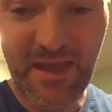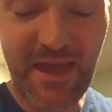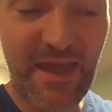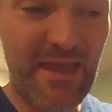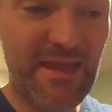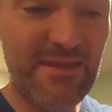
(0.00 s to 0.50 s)

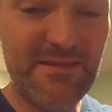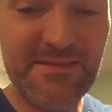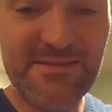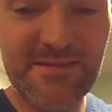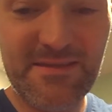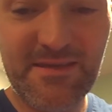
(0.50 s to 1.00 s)
and
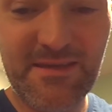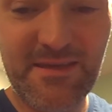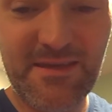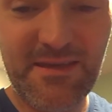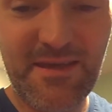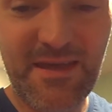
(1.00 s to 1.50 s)

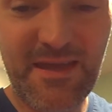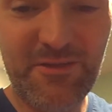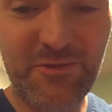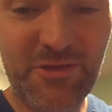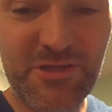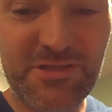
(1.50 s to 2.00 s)
it
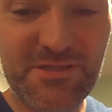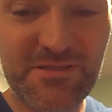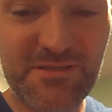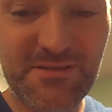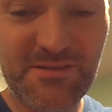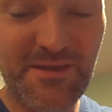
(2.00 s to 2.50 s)

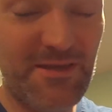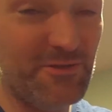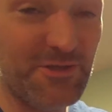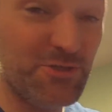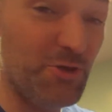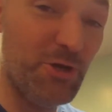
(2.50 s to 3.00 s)
looks
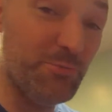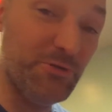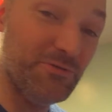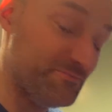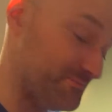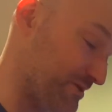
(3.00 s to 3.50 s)

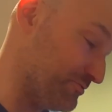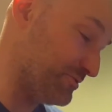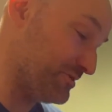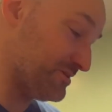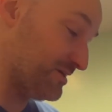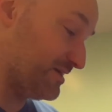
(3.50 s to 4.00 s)
horrible. It
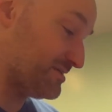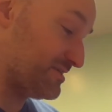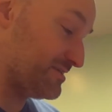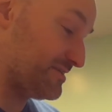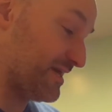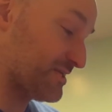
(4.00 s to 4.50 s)
really does.
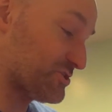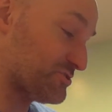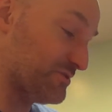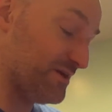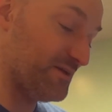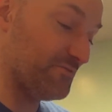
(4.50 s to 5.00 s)
The
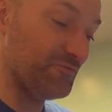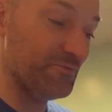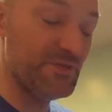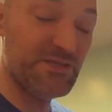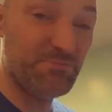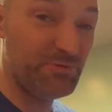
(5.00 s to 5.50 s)
texture on it from
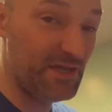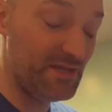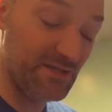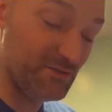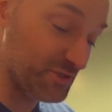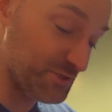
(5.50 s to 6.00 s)
this plate,
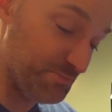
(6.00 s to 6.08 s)
it looks